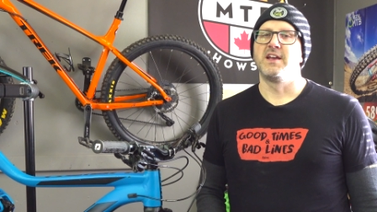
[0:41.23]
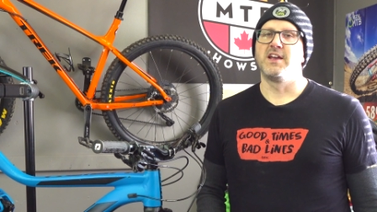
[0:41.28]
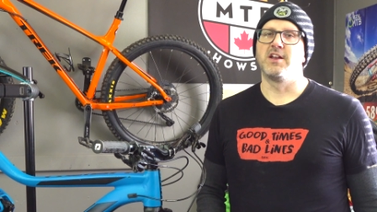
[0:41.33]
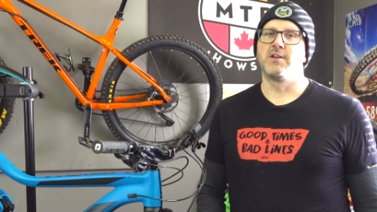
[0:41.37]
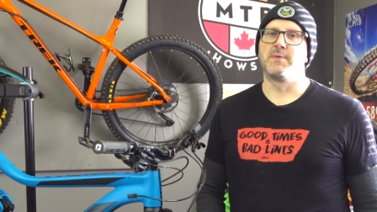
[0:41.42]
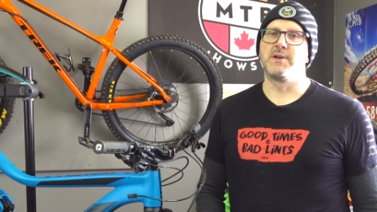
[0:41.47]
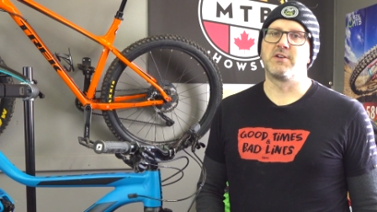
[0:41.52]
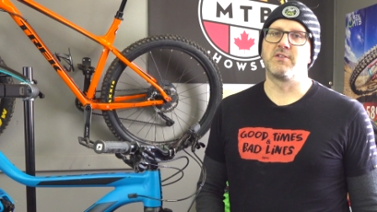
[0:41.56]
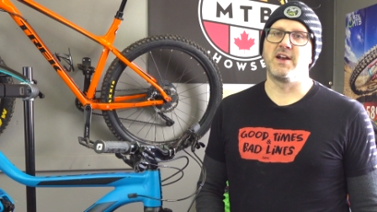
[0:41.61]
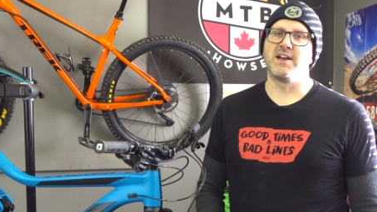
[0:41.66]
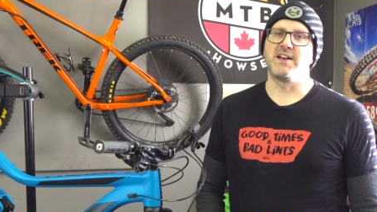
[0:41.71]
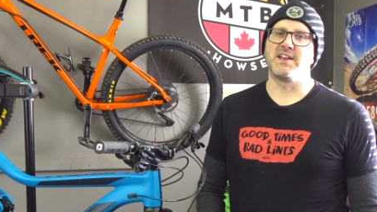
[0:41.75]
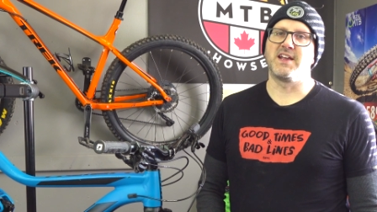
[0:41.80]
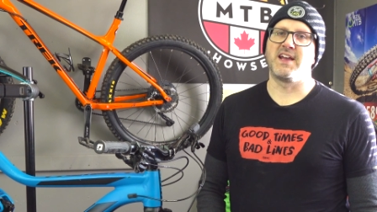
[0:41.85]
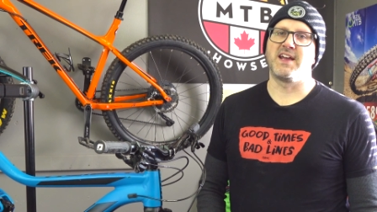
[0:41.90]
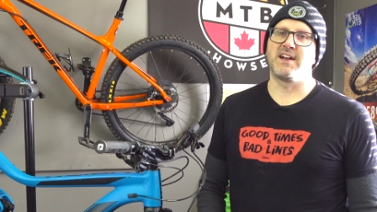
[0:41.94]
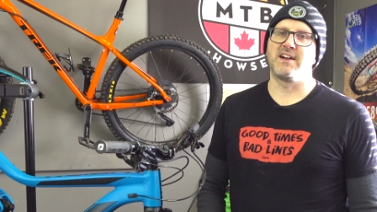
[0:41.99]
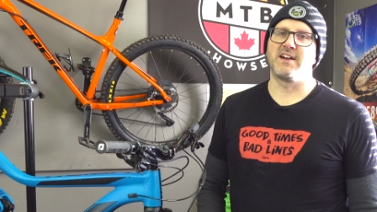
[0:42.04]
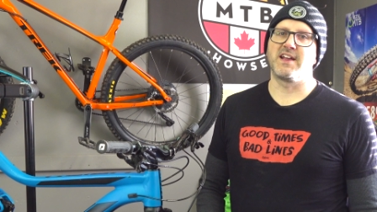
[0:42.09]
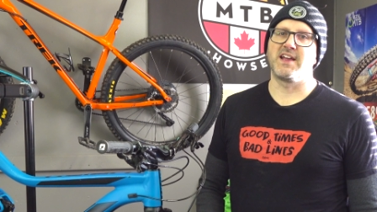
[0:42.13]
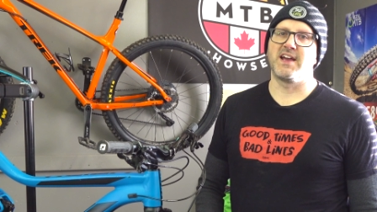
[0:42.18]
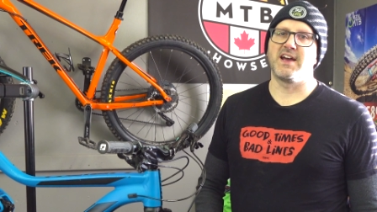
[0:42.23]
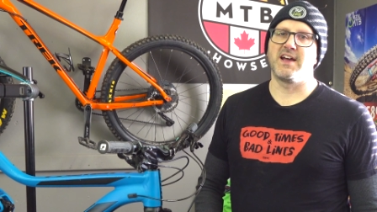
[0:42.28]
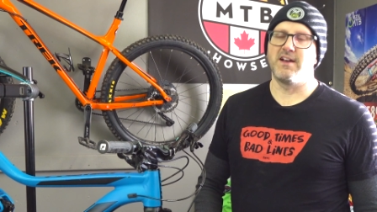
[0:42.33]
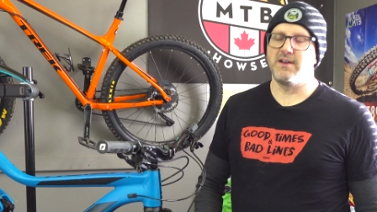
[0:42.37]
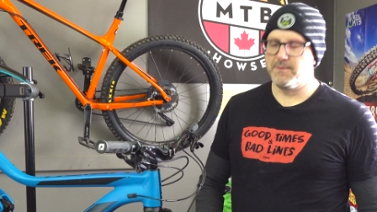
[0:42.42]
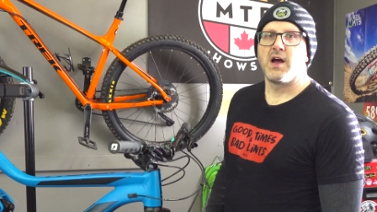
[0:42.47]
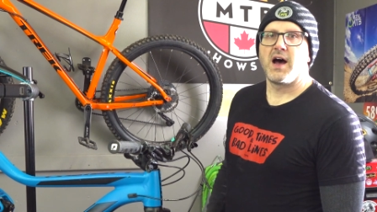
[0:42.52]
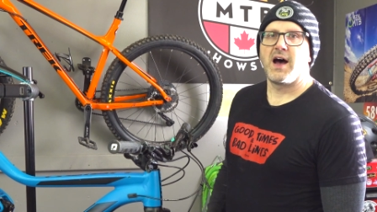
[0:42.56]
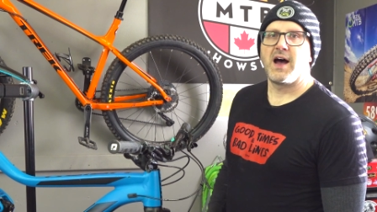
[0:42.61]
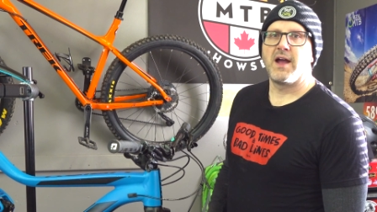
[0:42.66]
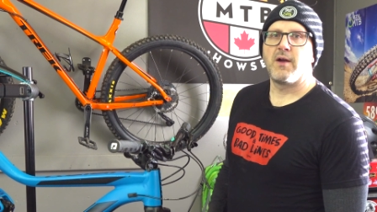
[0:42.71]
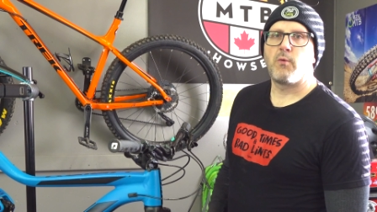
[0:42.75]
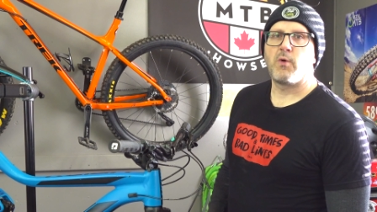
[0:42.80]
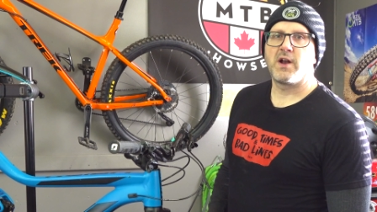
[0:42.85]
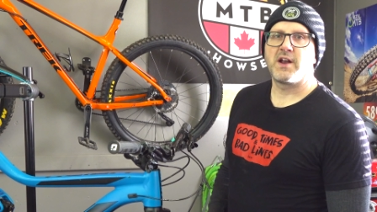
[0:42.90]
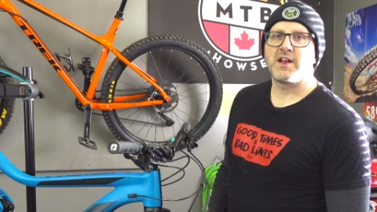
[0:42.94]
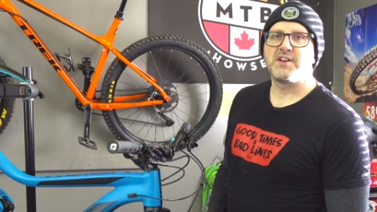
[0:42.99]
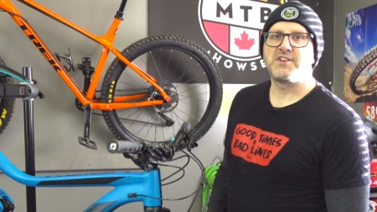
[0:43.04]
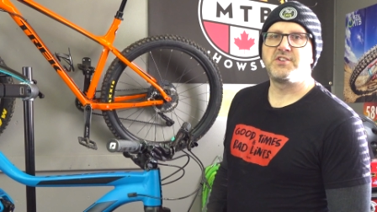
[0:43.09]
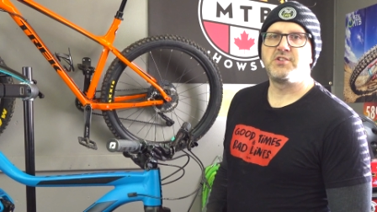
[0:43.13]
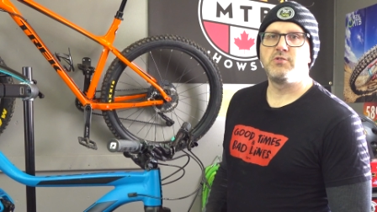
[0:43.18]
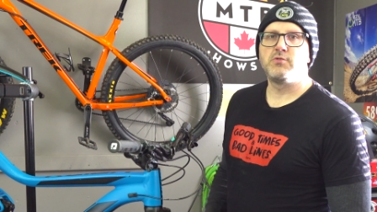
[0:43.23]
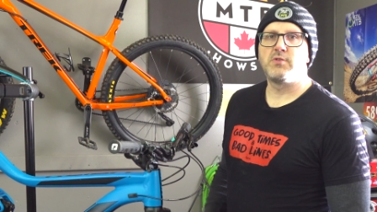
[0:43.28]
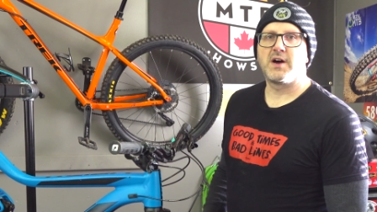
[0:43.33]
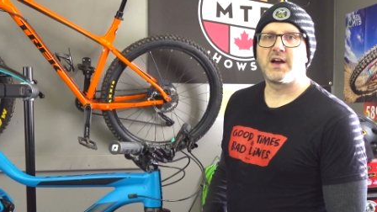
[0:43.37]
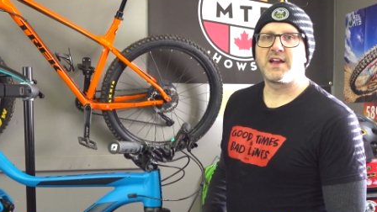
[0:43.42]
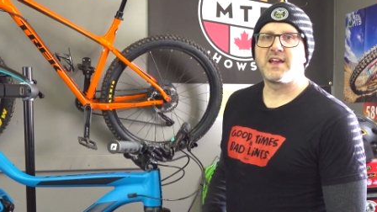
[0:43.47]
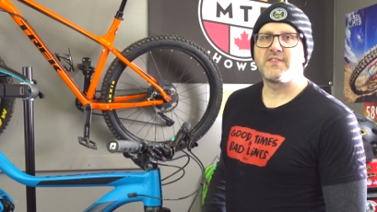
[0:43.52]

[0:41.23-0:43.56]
It'll be great to hit it again. I wanted to uh,